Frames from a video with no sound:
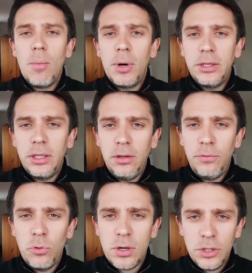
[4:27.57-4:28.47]
But if
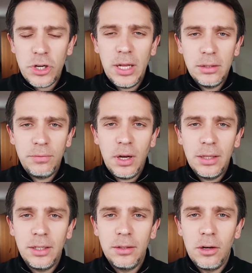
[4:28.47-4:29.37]
you are a child of God
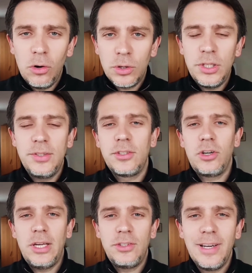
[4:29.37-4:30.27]
and the Lord Jesus Christ